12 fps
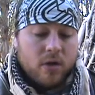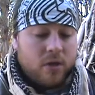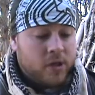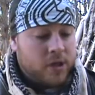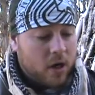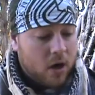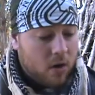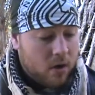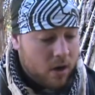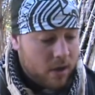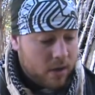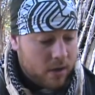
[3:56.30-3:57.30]
So,
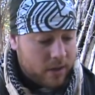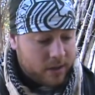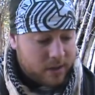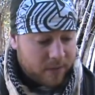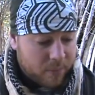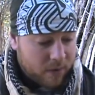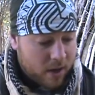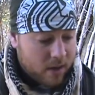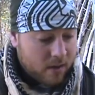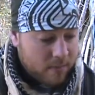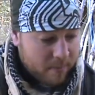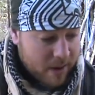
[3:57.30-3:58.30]
this is a pretty
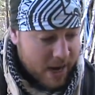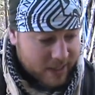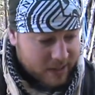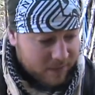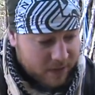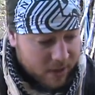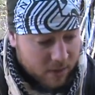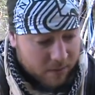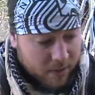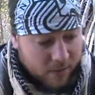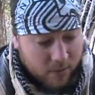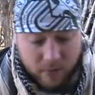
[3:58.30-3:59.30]
massive tinder
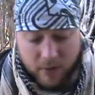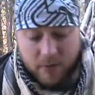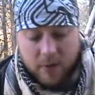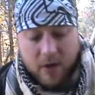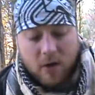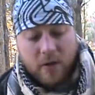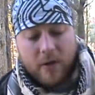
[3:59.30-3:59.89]
bundle. We don't need all